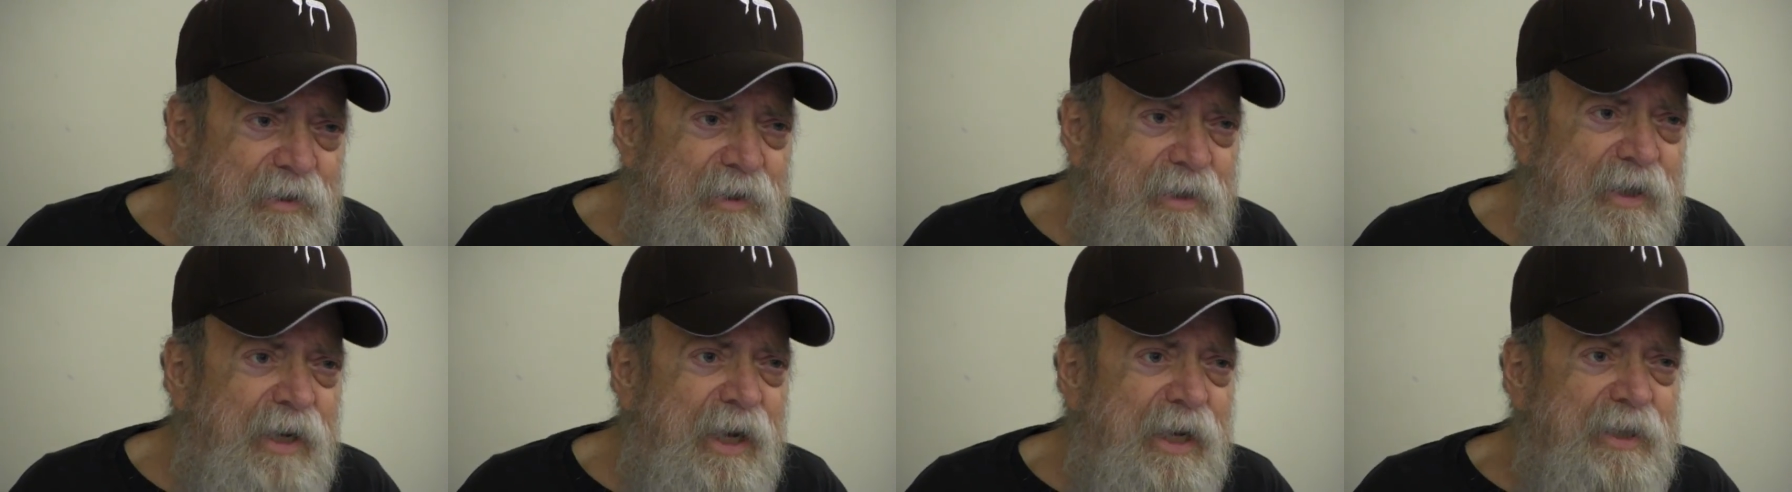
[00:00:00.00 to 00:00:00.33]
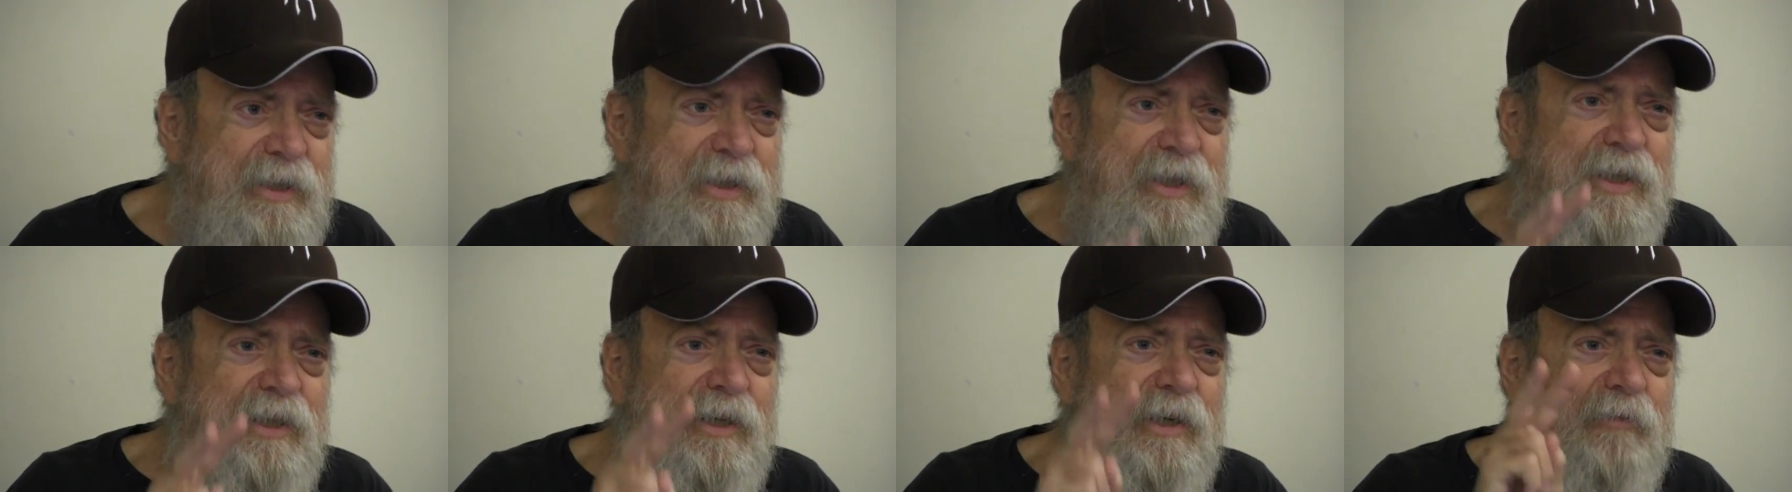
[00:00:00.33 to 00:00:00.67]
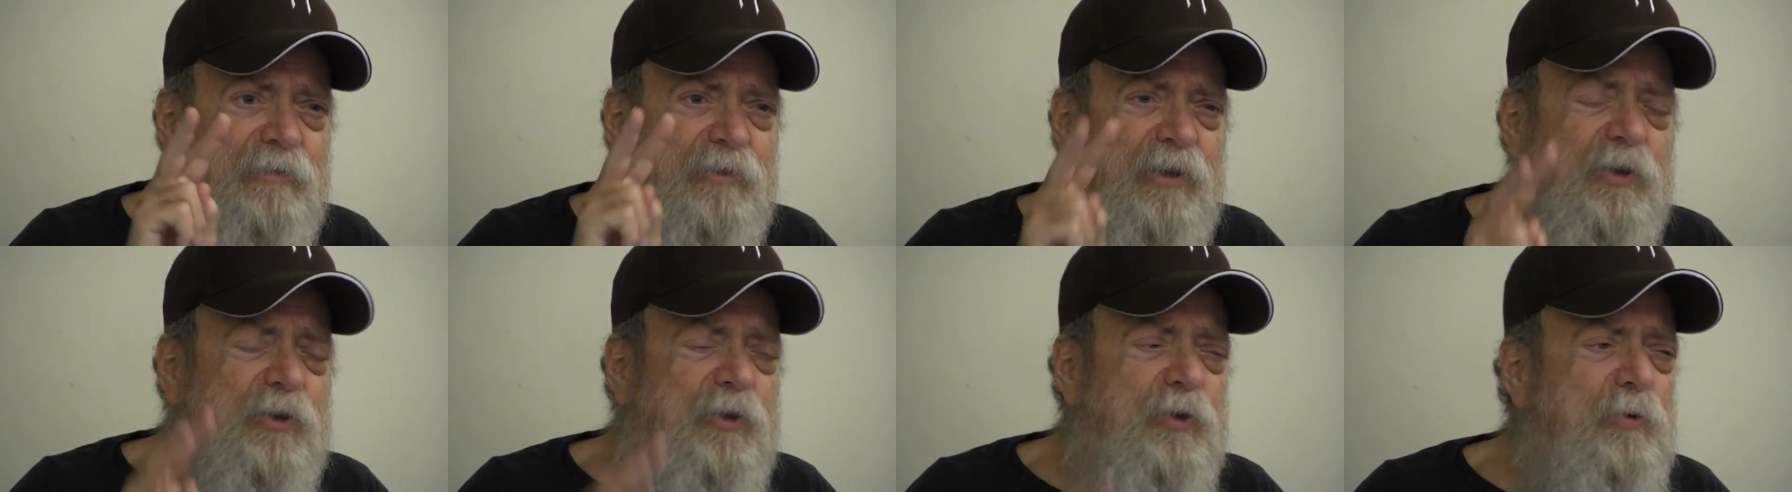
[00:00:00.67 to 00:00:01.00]
the idea
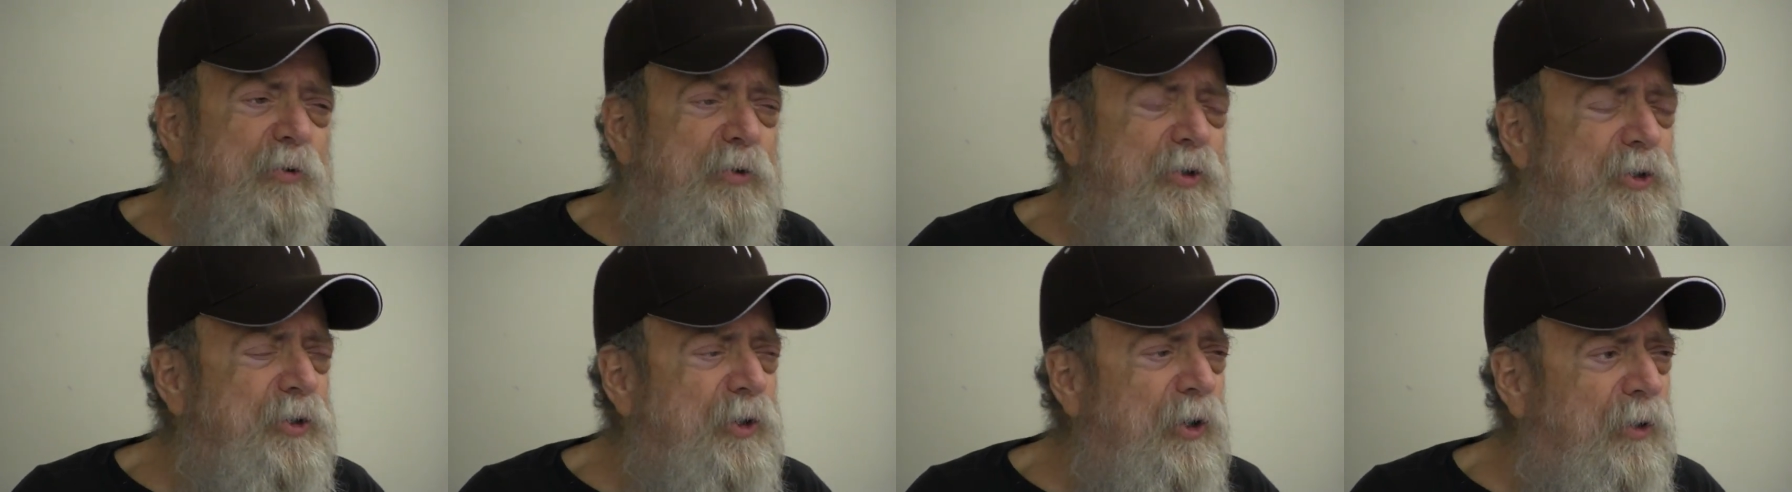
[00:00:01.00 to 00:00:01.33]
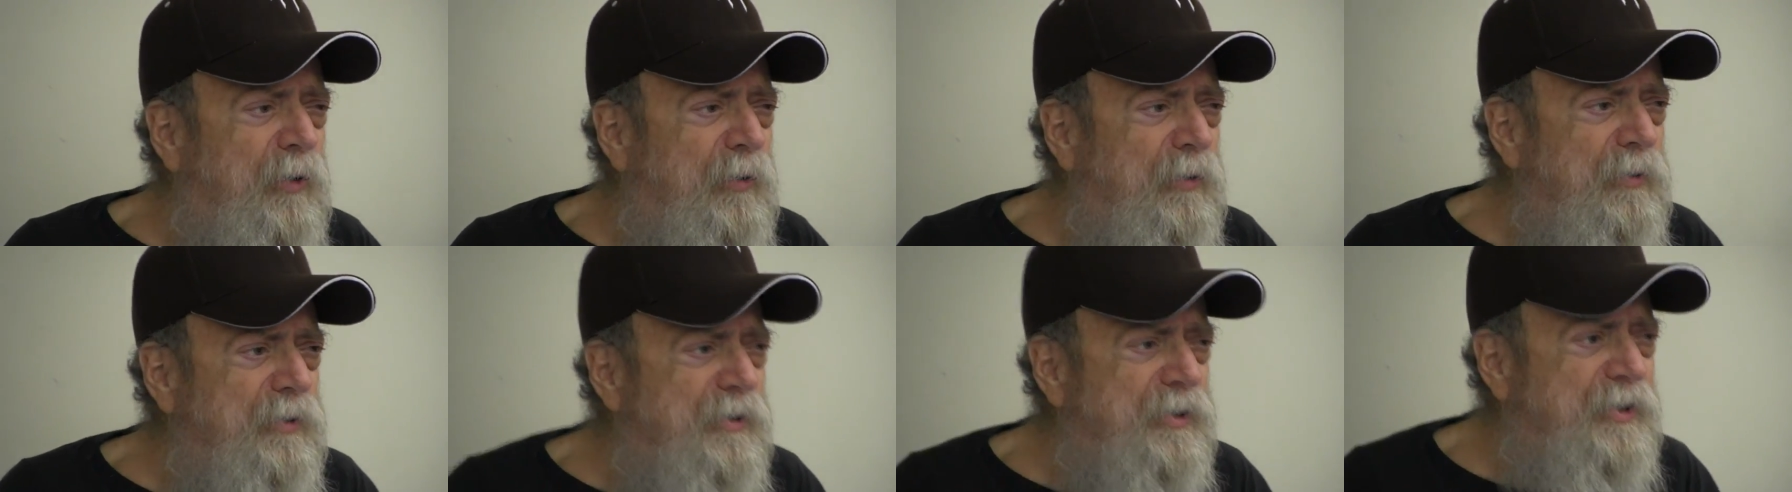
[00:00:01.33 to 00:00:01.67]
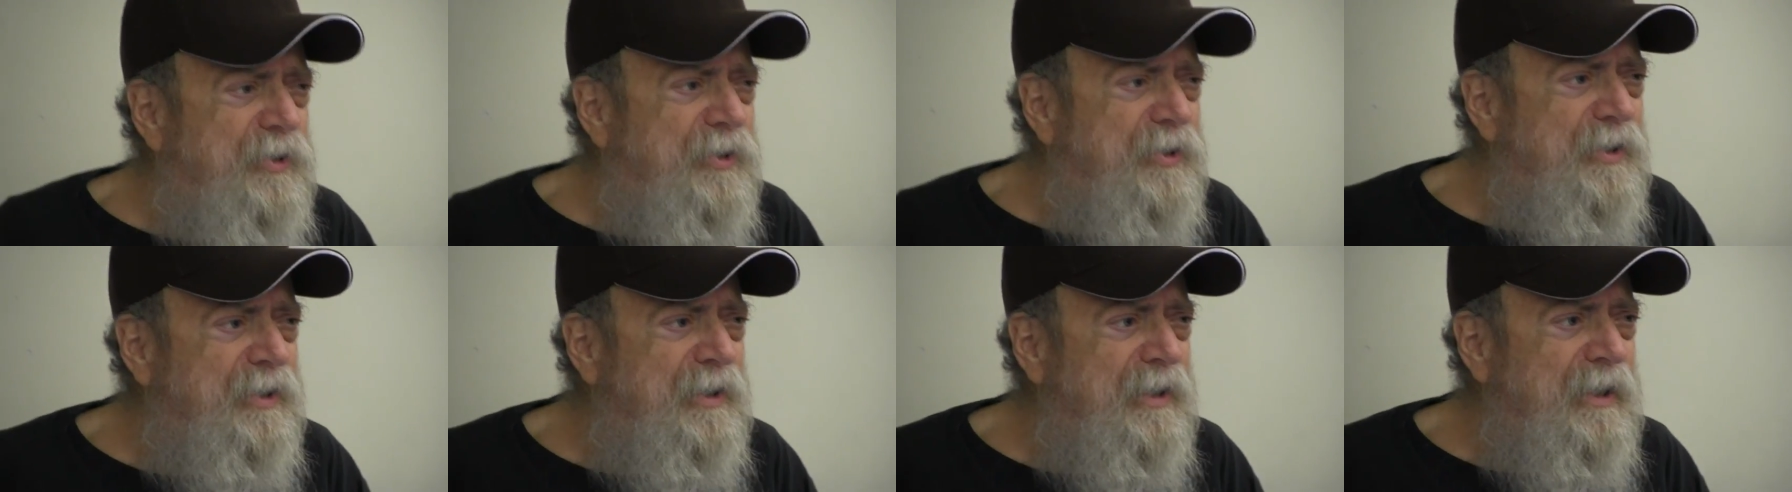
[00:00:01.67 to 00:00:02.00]
of the two souls